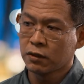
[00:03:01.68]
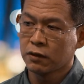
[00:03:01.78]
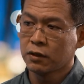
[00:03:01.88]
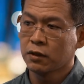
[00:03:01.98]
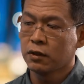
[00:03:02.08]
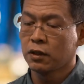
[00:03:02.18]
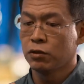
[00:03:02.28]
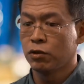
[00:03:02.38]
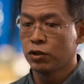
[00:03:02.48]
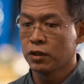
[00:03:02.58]
services,
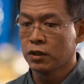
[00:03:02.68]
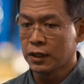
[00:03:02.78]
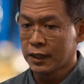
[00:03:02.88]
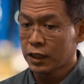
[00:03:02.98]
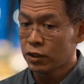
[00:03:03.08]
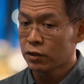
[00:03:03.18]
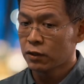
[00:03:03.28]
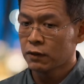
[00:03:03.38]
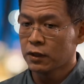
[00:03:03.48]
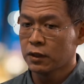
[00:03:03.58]
intrusion detection
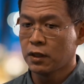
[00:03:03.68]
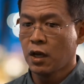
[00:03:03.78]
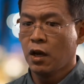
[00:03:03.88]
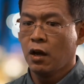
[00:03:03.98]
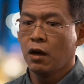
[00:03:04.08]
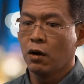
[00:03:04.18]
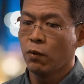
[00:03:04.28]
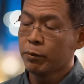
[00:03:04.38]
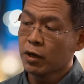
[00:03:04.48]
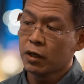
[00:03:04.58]
services,
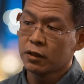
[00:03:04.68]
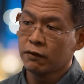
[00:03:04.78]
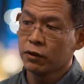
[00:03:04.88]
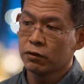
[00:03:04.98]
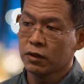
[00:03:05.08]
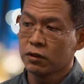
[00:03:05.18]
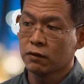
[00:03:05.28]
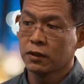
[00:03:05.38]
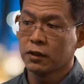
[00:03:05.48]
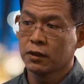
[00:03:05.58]
web content filtering
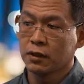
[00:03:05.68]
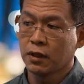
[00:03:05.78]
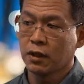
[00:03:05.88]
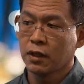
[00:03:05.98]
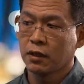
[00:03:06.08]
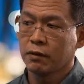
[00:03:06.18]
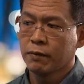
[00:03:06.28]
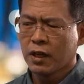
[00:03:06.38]
services, and the like.